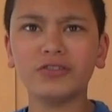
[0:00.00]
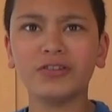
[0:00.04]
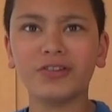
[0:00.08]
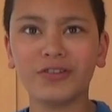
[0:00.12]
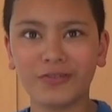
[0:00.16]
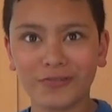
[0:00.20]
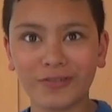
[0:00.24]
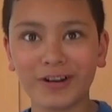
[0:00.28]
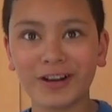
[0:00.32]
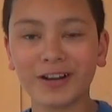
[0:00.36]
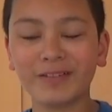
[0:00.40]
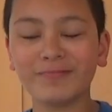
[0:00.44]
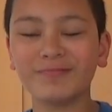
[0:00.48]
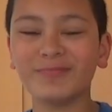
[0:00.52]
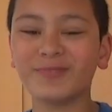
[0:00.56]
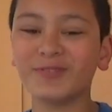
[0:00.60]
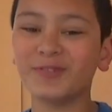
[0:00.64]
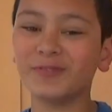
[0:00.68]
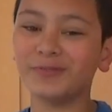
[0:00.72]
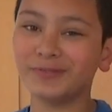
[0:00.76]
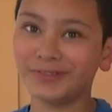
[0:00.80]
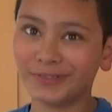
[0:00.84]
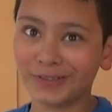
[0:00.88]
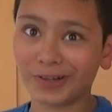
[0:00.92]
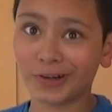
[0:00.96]
grams
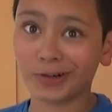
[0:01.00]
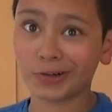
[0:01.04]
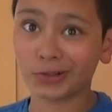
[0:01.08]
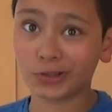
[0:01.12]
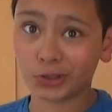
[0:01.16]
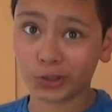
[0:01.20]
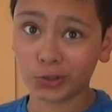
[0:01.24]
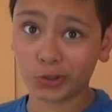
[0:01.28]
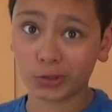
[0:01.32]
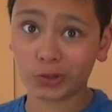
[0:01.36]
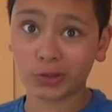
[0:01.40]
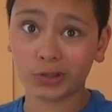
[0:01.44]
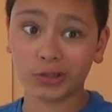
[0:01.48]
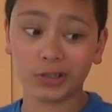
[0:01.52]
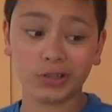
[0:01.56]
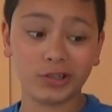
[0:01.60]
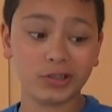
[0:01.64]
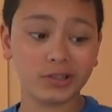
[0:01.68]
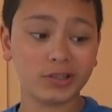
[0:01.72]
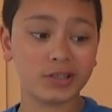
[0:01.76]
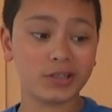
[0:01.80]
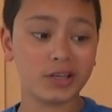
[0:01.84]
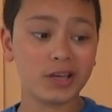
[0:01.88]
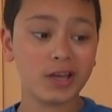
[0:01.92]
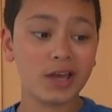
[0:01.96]
of dark
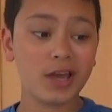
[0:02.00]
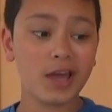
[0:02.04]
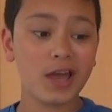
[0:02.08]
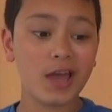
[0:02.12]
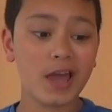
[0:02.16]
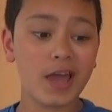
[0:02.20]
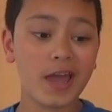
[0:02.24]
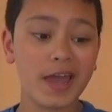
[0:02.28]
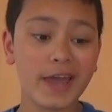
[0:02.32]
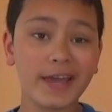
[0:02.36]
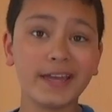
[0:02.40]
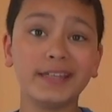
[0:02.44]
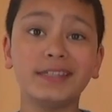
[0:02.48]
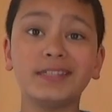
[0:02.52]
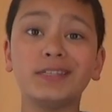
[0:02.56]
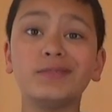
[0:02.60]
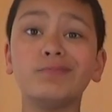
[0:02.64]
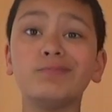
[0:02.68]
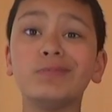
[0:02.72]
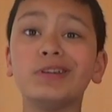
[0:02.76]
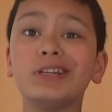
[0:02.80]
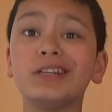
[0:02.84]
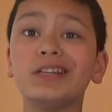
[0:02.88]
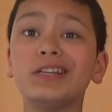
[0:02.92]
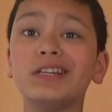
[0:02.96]
chocolate, 80
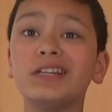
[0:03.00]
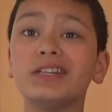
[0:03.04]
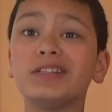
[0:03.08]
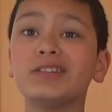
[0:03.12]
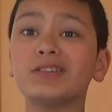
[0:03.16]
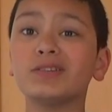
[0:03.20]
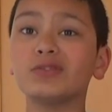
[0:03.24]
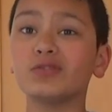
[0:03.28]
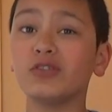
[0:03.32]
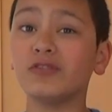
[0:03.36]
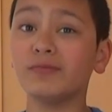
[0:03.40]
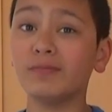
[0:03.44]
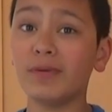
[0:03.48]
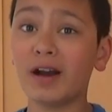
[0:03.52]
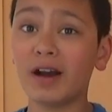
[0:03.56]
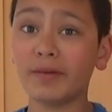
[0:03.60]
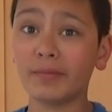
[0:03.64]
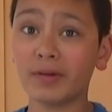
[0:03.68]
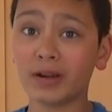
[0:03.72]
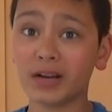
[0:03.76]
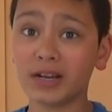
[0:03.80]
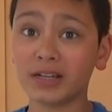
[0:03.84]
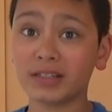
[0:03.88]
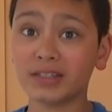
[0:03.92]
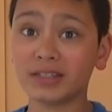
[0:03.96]
milliliters of
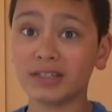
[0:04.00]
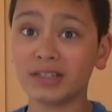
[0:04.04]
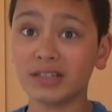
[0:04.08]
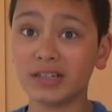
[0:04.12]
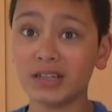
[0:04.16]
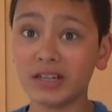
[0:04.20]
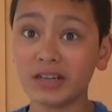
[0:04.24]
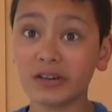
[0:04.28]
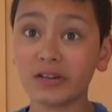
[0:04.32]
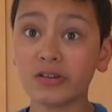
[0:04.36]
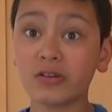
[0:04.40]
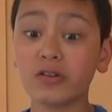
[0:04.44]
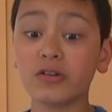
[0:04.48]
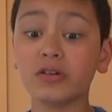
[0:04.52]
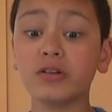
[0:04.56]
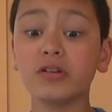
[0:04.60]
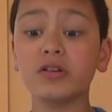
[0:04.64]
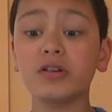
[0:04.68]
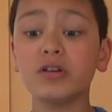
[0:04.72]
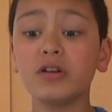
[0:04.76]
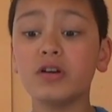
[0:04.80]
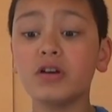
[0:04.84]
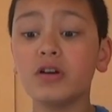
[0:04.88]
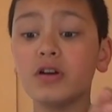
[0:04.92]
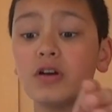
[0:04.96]
amaretto liquor,
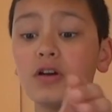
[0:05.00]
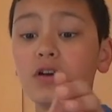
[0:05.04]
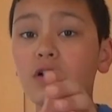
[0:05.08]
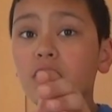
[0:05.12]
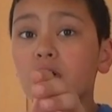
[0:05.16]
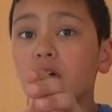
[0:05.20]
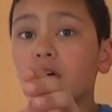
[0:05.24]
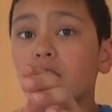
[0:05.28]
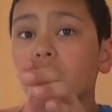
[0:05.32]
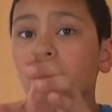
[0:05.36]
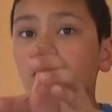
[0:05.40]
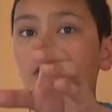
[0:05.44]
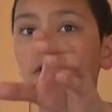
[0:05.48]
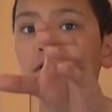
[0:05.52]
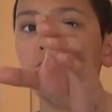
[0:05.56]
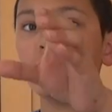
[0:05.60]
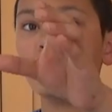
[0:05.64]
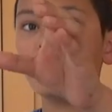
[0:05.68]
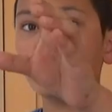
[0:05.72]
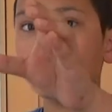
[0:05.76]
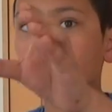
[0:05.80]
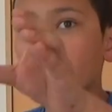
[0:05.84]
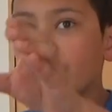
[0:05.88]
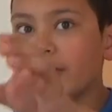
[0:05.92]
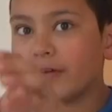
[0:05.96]

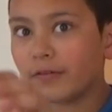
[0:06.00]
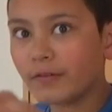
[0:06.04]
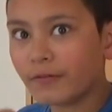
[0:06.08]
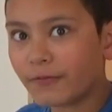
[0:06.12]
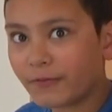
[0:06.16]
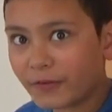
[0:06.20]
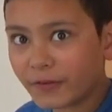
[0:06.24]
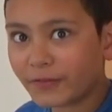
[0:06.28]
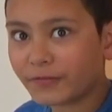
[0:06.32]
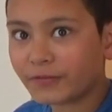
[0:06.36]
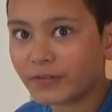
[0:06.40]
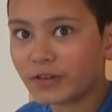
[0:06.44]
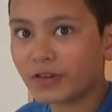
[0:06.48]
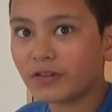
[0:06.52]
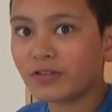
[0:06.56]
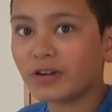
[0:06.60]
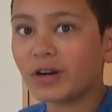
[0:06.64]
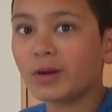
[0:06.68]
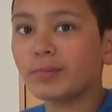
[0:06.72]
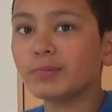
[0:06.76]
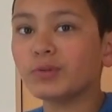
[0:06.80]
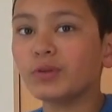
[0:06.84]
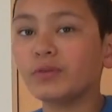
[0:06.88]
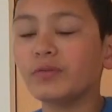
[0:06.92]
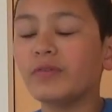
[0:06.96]
50
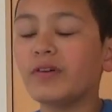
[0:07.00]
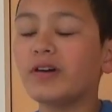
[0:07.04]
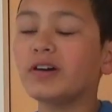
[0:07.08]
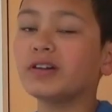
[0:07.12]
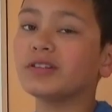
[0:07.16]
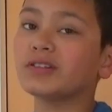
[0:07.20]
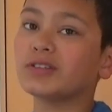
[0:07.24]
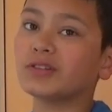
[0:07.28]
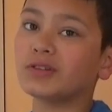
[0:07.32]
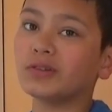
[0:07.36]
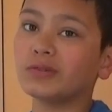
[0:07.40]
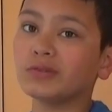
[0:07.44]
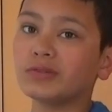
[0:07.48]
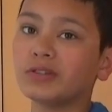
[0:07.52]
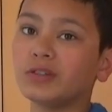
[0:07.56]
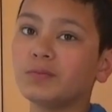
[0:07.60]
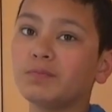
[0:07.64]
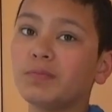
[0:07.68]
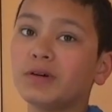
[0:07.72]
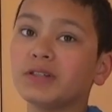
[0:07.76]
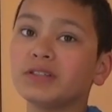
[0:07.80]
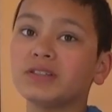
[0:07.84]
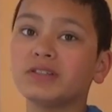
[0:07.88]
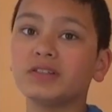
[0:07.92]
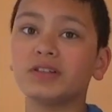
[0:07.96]
grams of unsalted
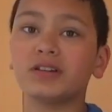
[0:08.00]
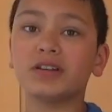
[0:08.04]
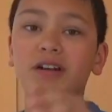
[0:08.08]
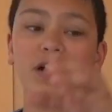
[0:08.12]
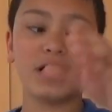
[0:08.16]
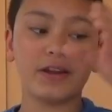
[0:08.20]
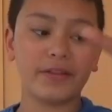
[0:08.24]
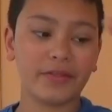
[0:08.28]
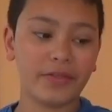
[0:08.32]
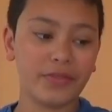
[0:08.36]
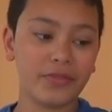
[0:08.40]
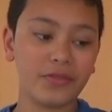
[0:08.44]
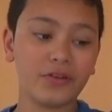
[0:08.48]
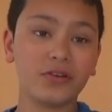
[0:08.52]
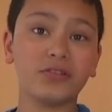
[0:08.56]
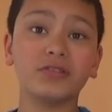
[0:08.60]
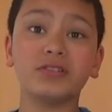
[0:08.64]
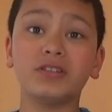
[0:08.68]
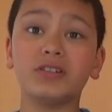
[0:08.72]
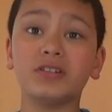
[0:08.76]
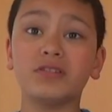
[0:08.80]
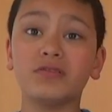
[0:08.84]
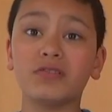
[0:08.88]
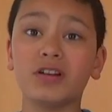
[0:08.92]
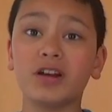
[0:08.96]
butter, and
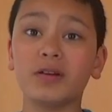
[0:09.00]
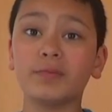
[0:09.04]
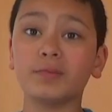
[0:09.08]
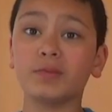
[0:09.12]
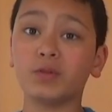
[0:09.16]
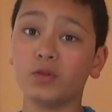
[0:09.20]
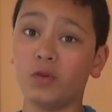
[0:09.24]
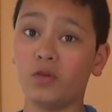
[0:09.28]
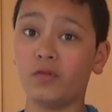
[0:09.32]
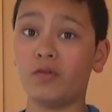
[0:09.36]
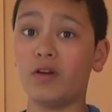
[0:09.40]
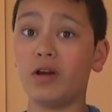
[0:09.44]
30 grams of